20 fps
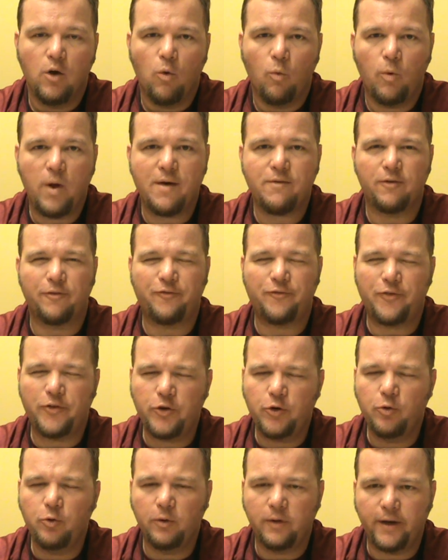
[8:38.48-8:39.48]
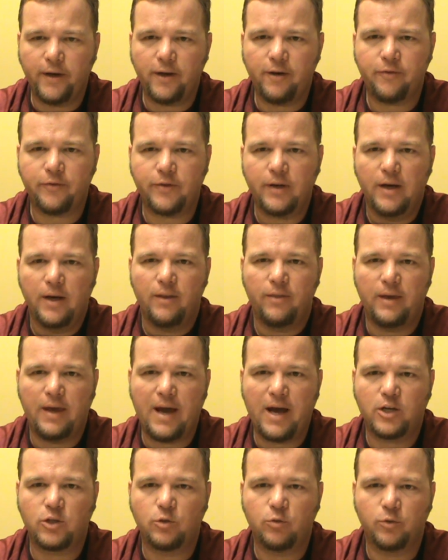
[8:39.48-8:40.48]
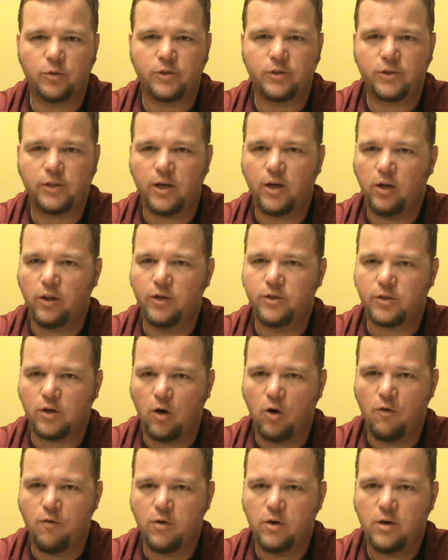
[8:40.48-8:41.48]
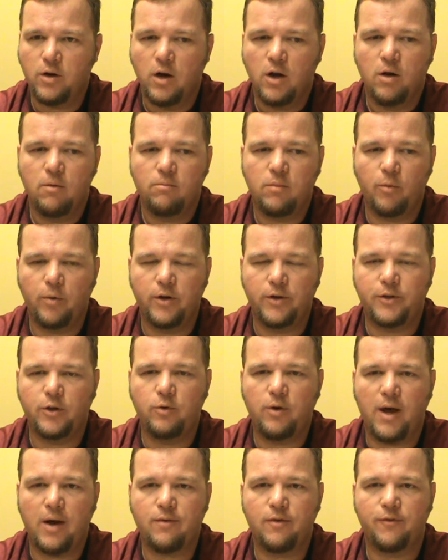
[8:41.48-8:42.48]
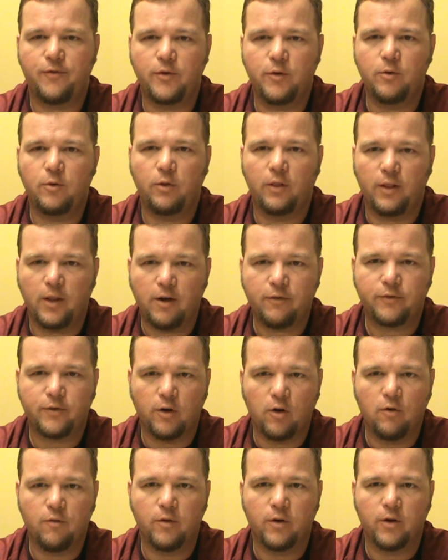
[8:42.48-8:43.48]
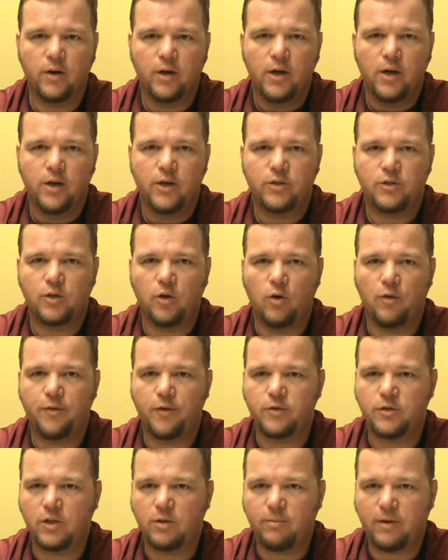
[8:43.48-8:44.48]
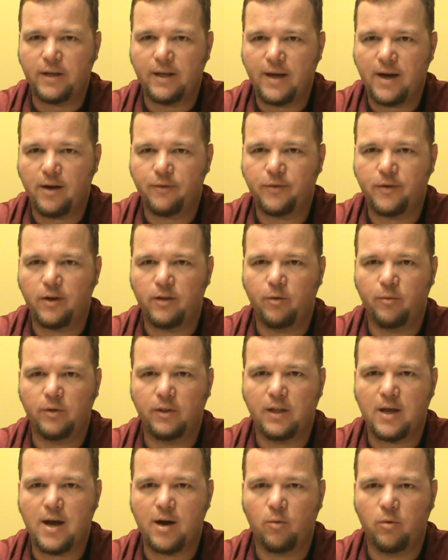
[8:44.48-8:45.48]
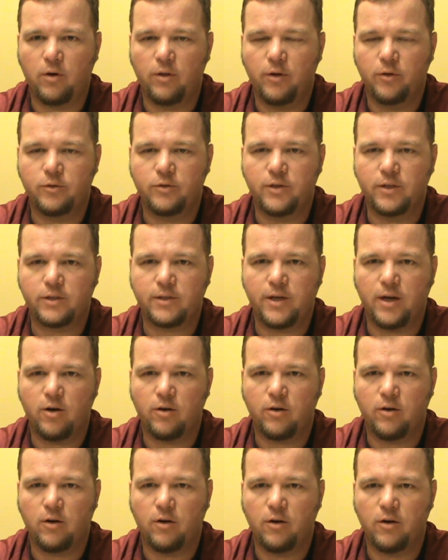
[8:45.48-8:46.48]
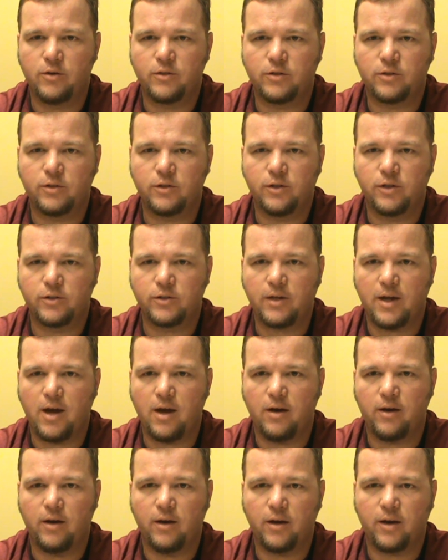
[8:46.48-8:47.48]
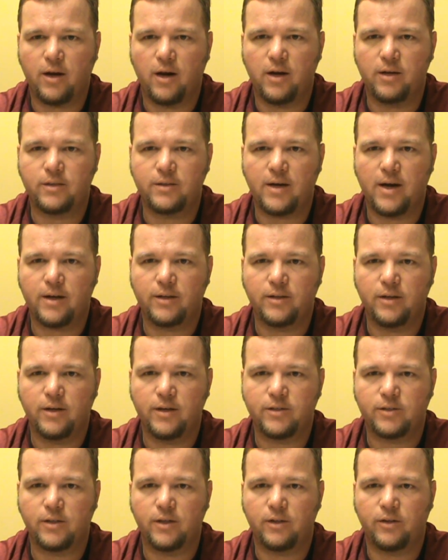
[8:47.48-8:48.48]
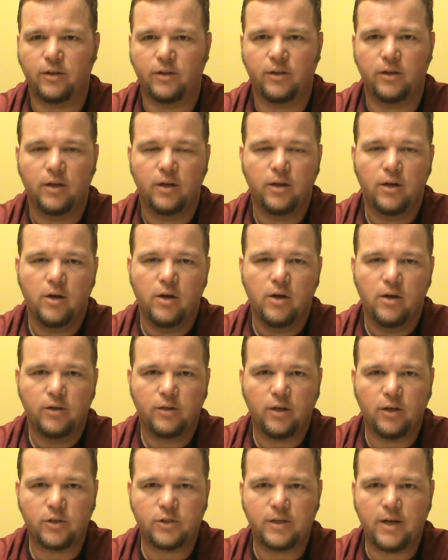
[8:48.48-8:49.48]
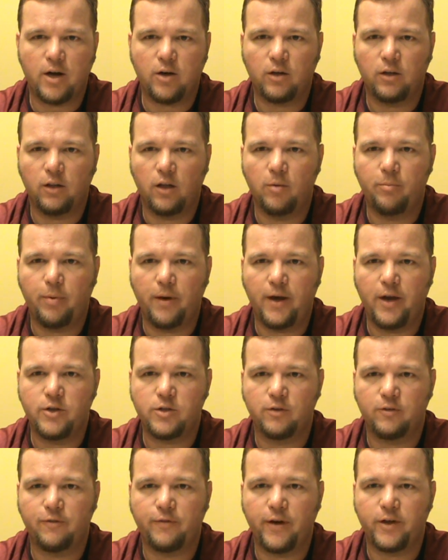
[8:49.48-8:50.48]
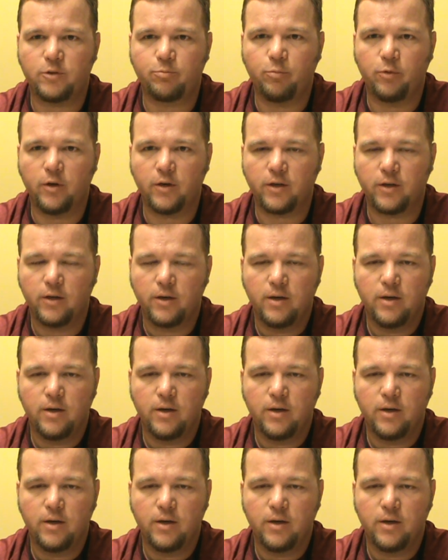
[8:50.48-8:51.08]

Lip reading: We have a few left. The actual sale is over, but we do have a few left over. So if there's anybody out there that would like one of those discount cards, just contact us at the Touchdown Club page on Facebook,